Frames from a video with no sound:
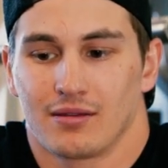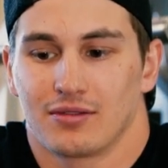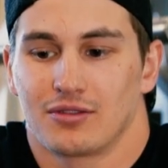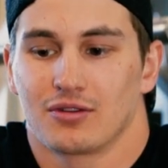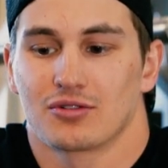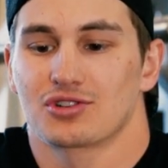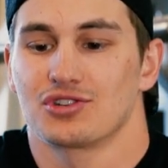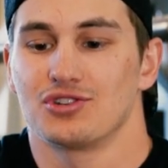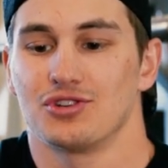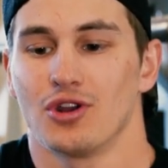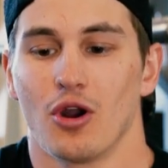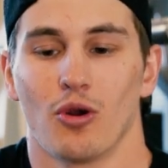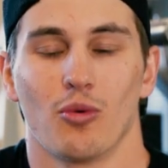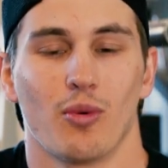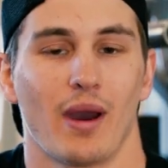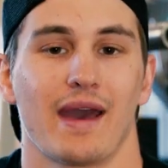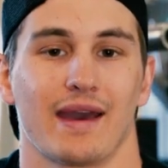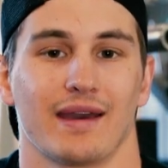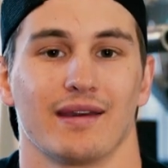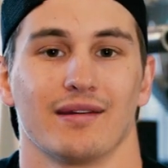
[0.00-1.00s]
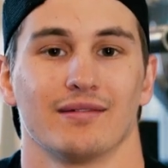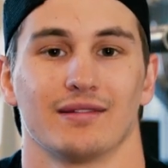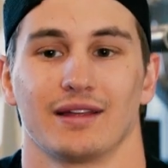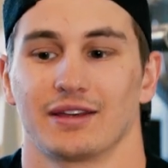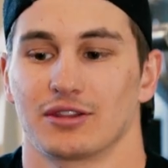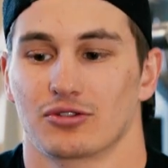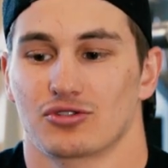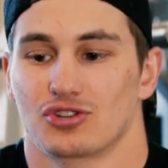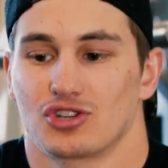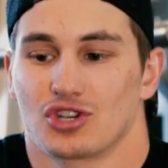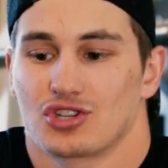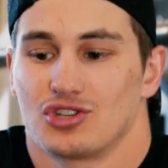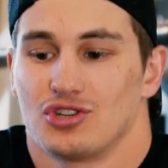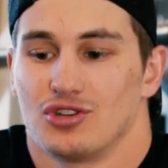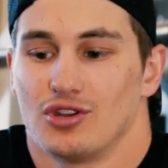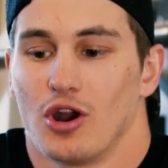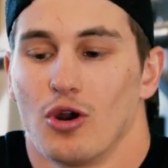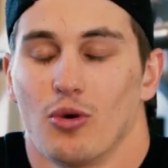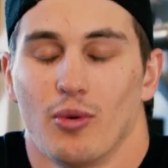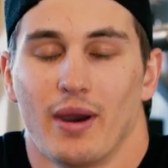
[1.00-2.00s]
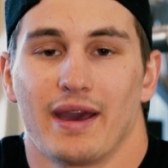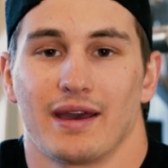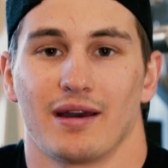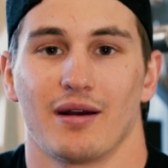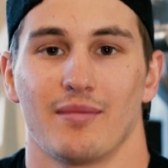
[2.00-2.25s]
there's no way, like there's just no way.